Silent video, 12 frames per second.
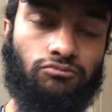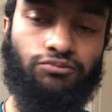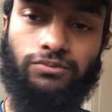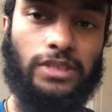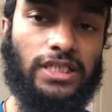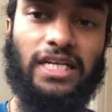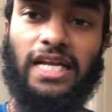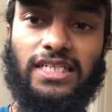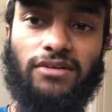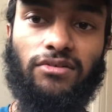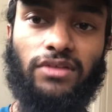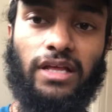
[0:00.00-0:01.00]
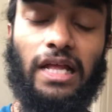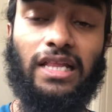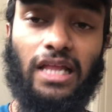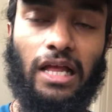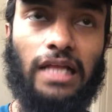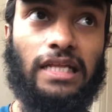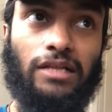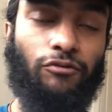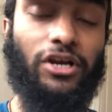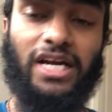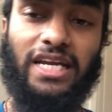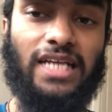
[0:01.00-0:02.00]
disconnect everything and then
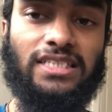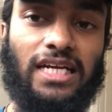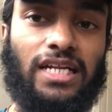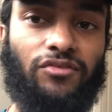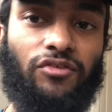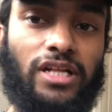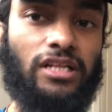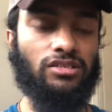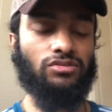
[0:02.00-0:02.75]
reconnect it, and it really does